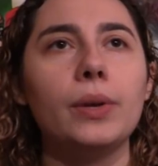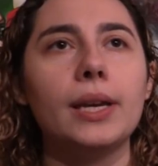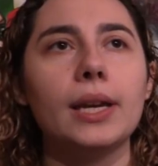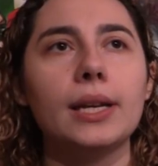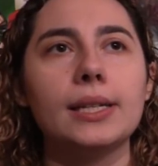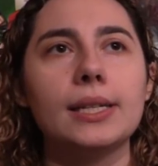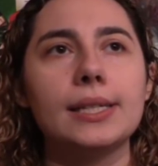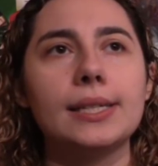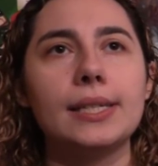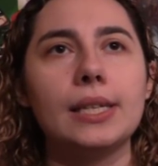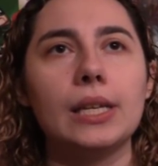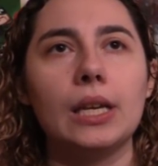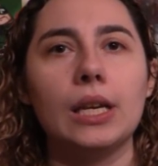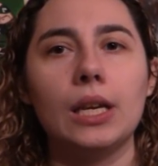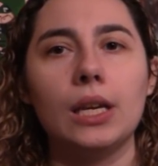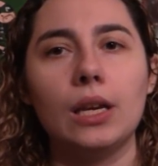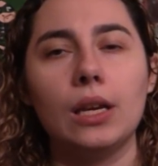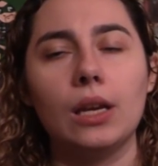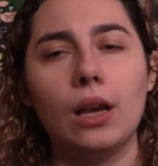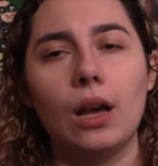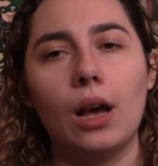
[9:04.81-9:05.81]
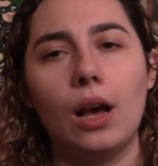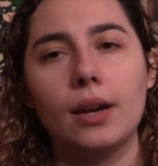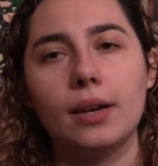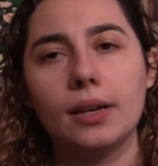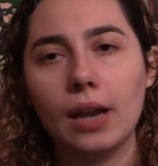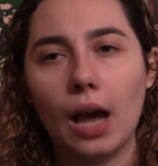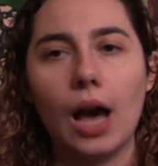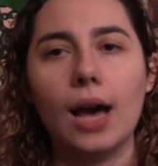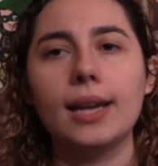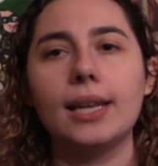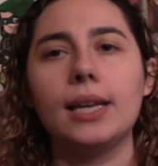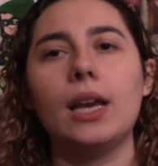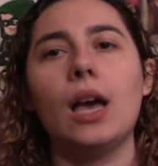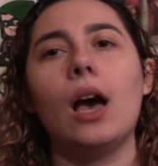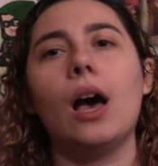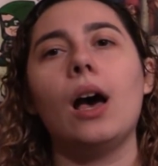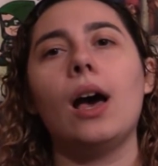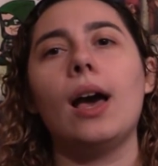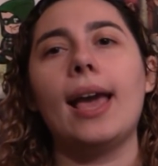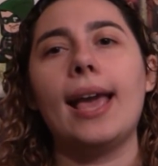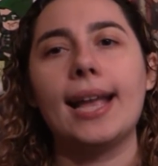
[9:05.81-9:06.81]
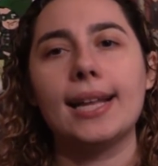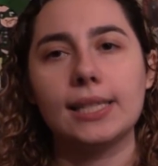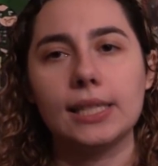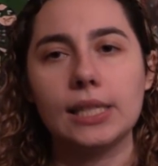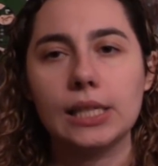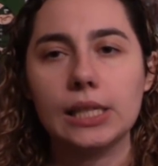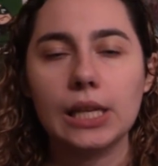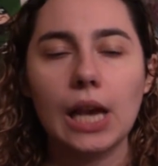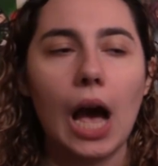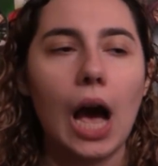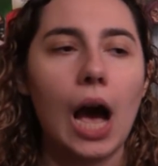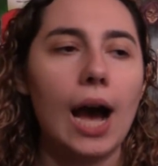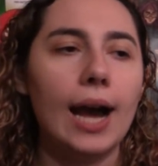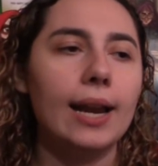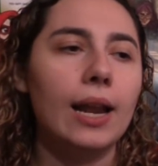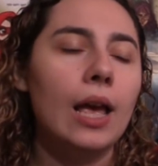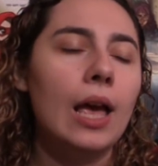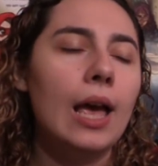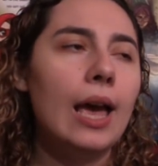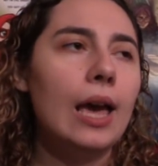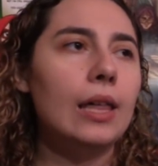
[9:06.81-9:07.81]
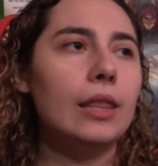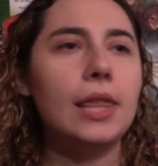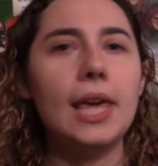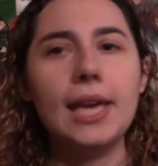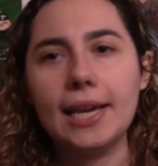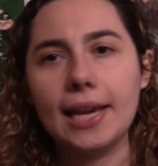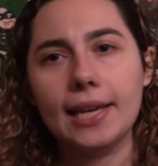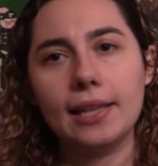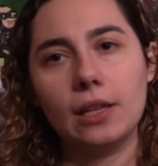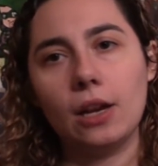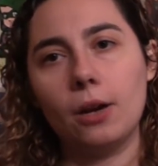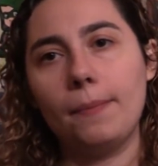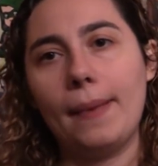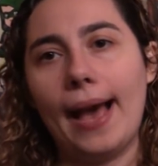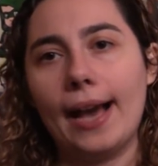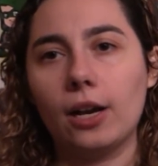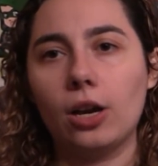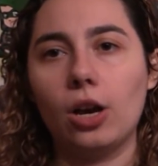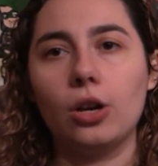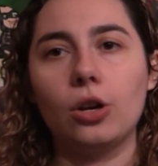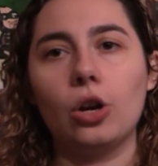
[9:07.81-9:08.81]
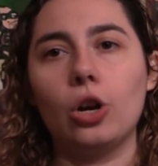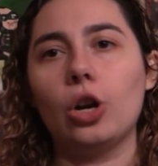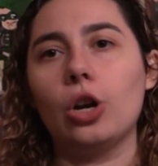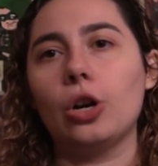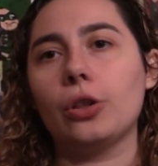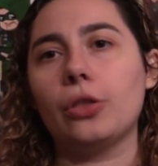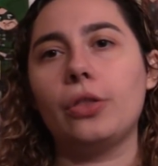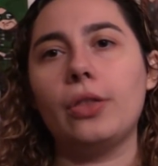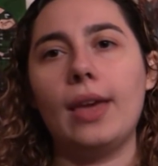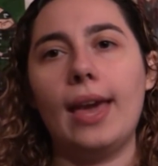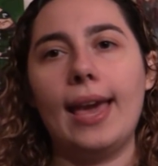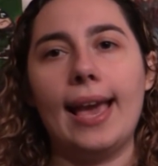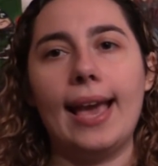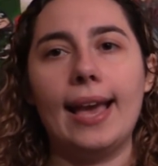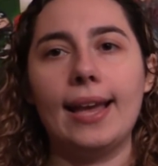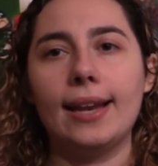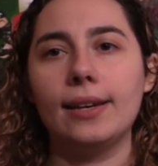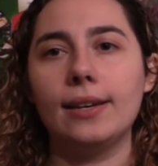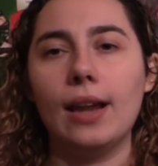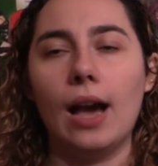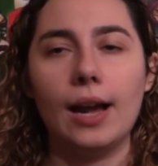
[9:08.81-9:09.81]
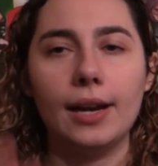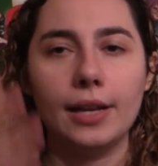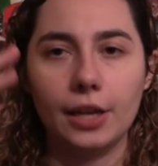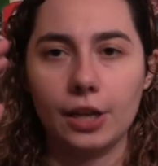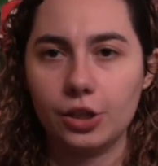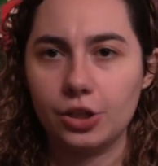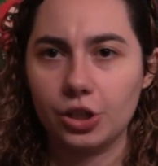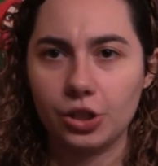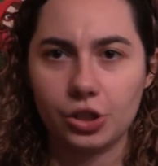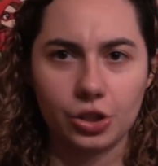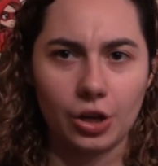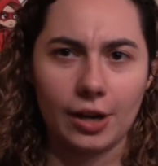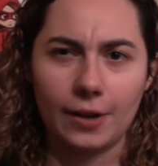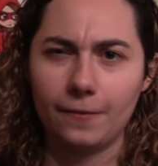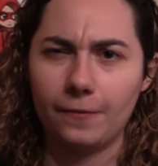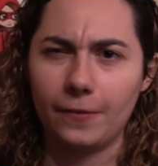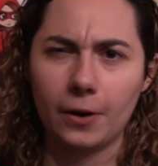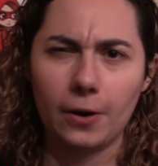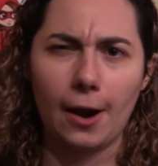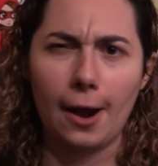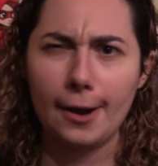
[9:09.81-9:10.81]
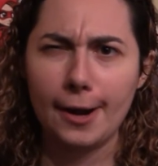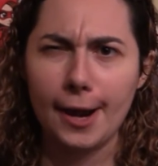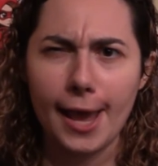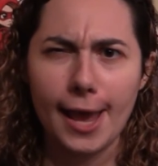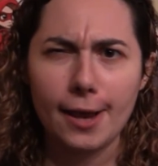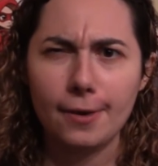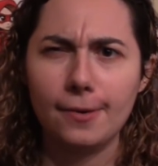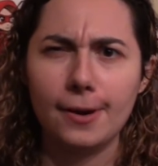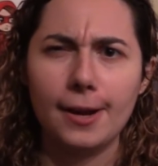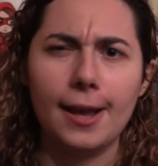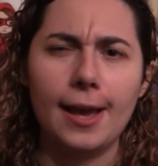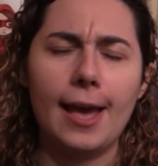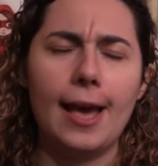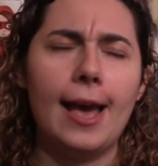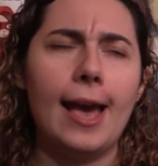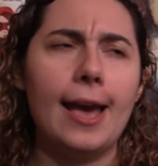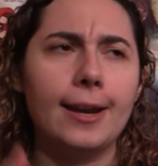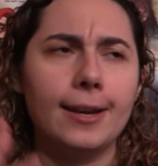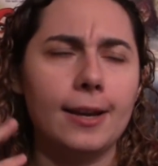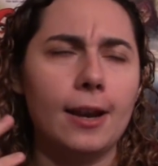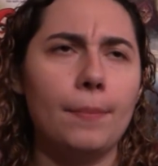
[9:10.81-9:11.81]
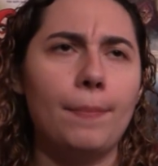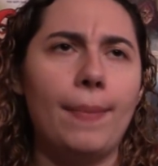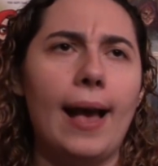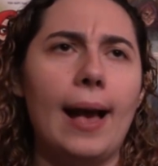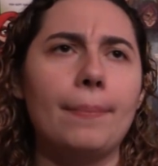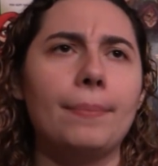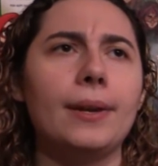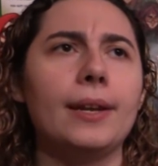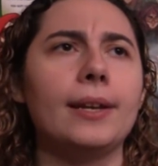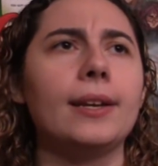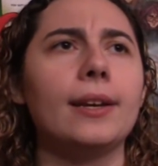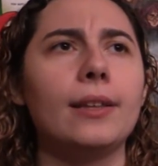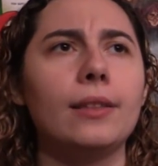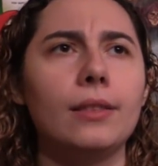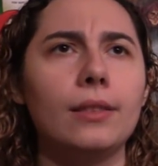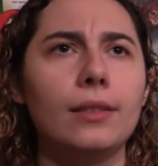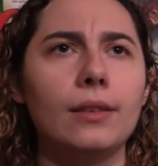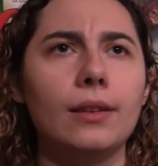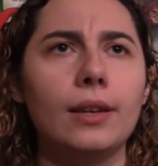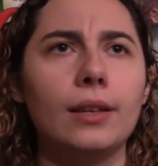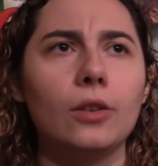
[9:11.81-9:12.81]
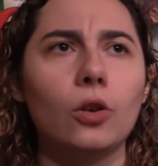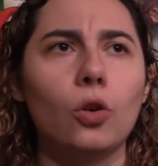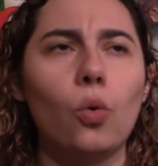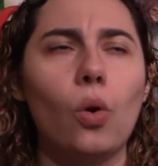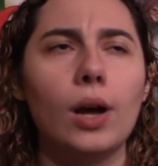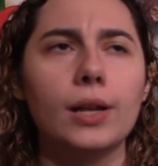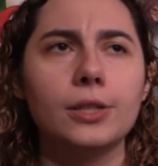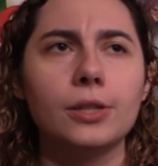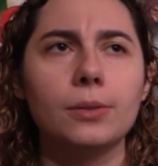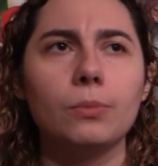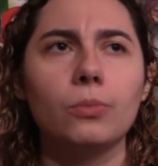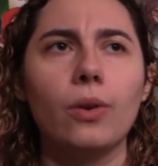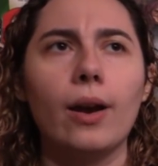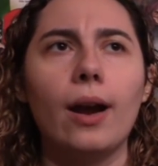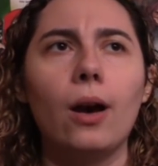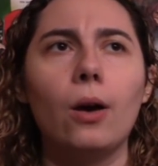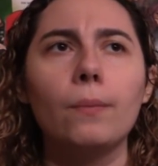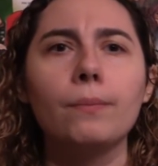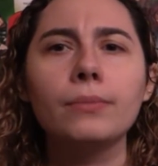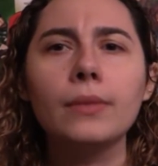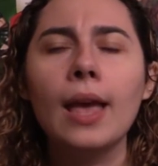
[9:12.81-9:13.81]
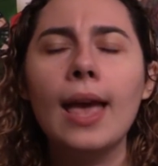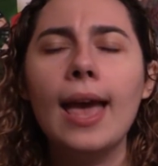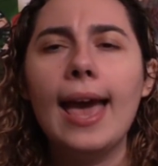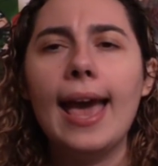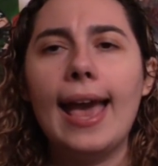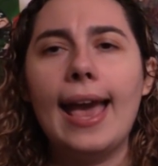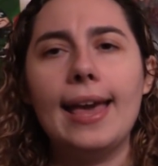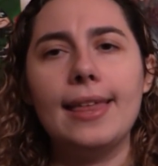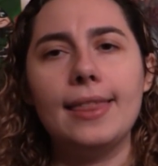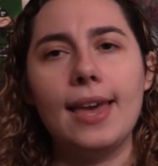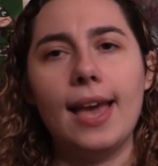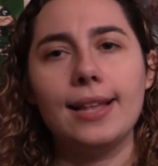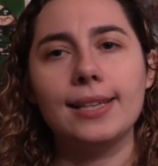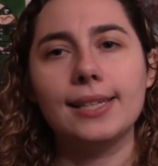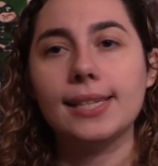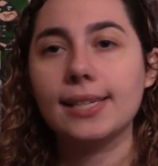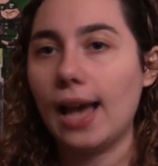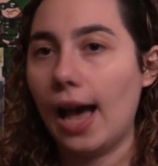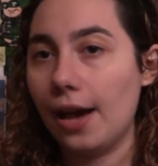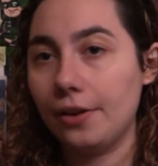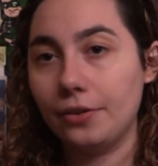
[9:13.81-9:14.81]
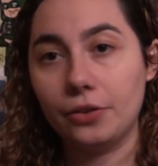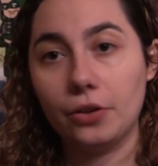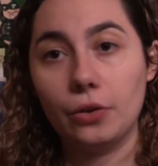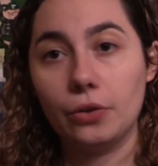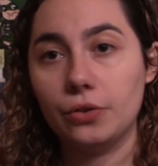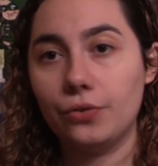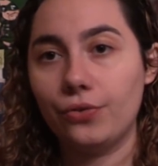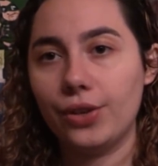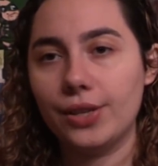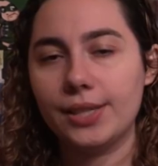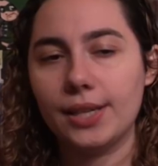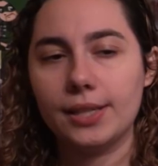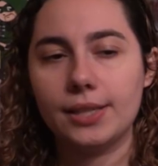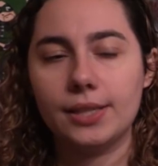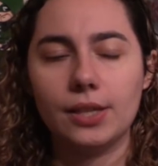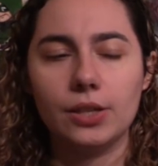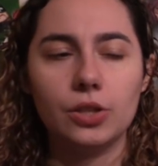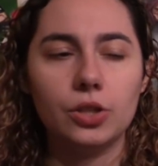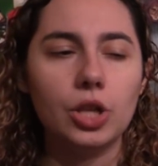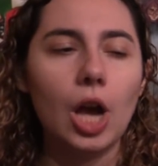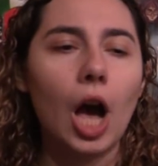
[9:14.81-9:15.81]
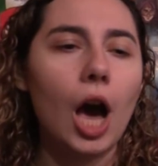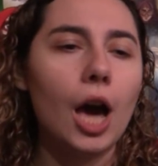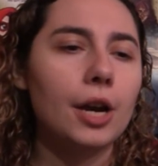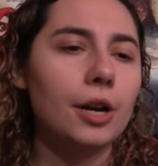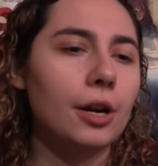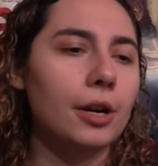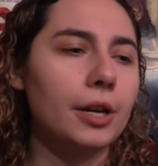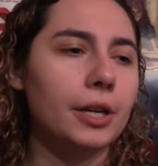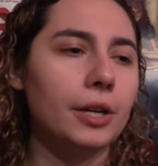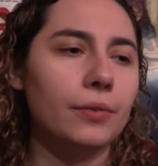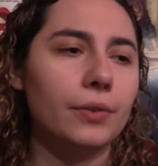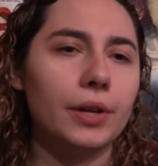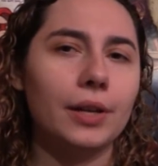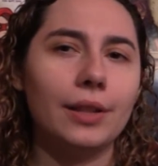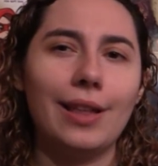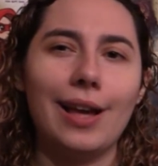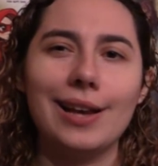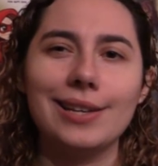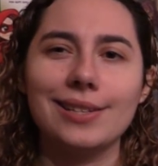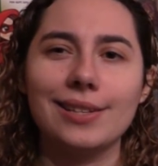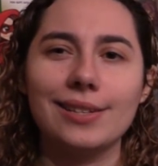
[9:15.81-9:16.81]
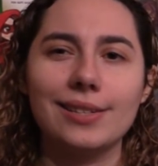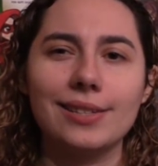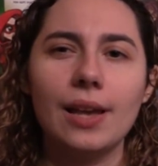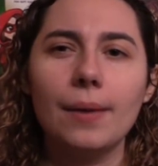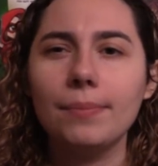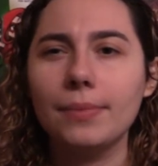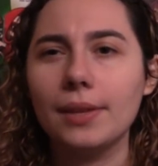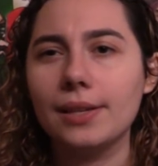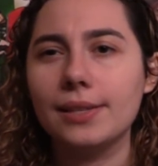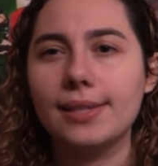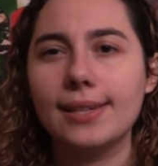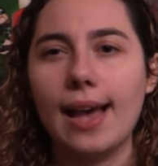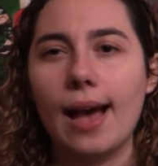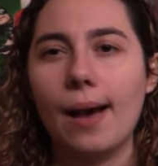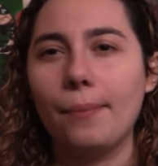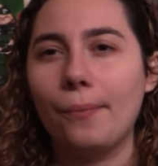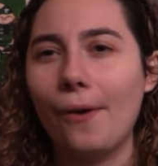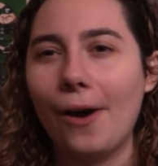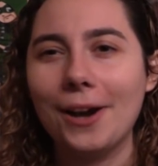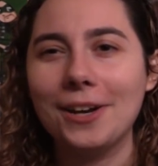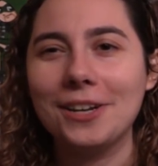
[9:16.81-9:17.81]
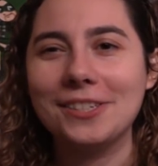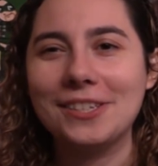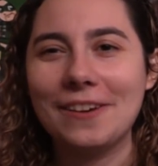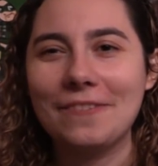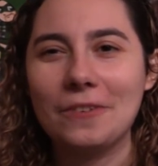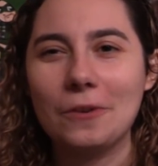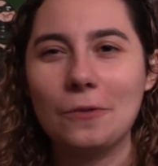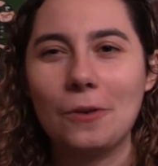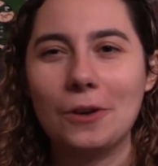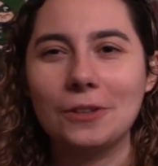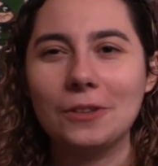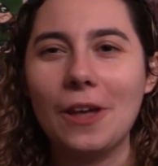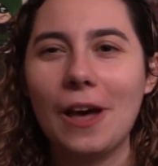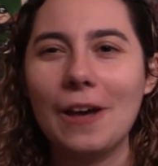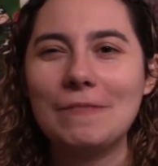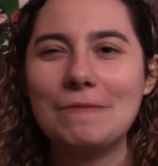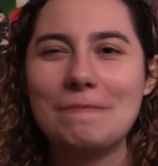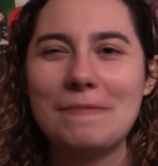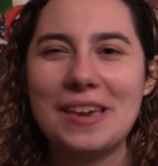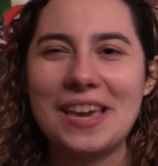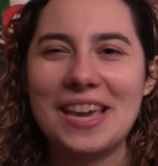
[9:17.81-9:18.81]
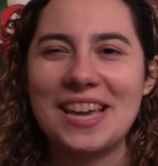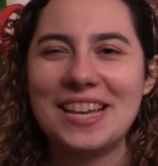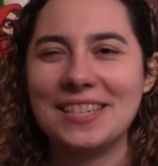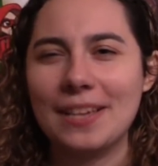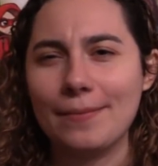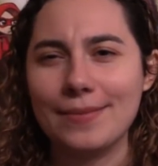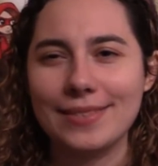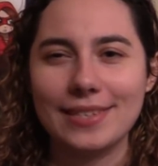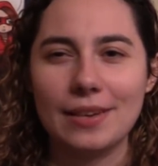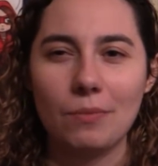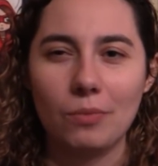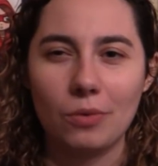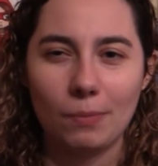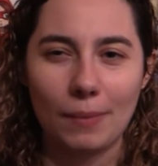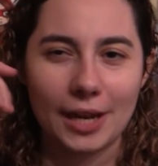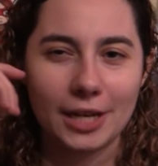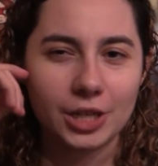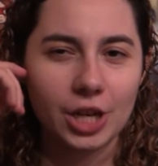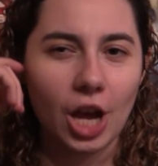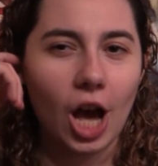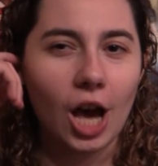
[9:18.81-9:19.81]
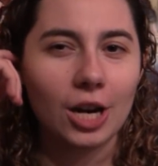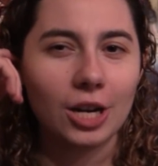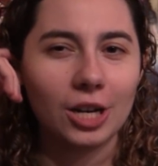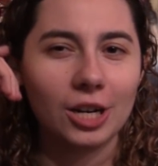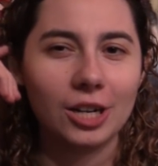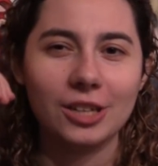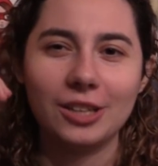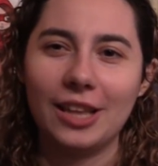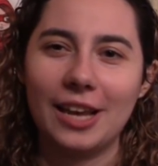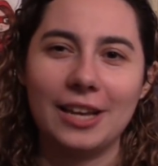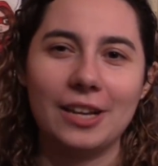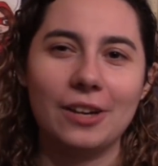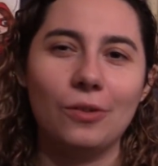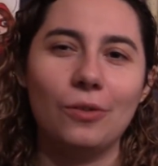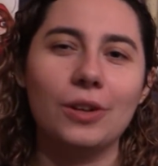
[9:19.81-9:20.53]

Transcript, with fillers: we get to see Nadia and Scott thinking they're back on Earth and Nadia just trying to figure out, hey, what ended up happening in, in the quantum realm. And then Scott goes visits his daughter. He realizes something's up. Why does everyone love me? Something's up with my daughter. Like,